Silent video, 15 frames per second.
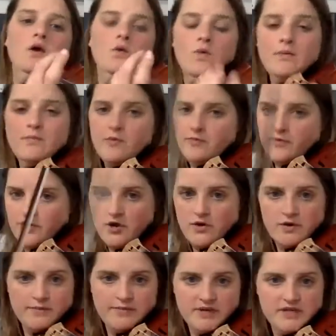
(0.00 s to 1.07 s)
1 bow per note
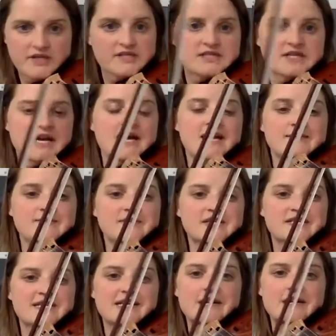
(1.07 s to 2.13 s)
a billion times, and
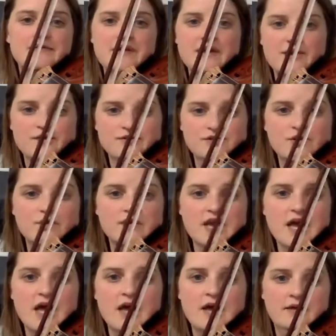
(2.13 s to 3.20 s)
take out that ghost note
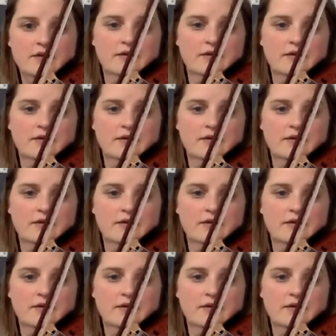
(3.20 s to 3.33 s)
again.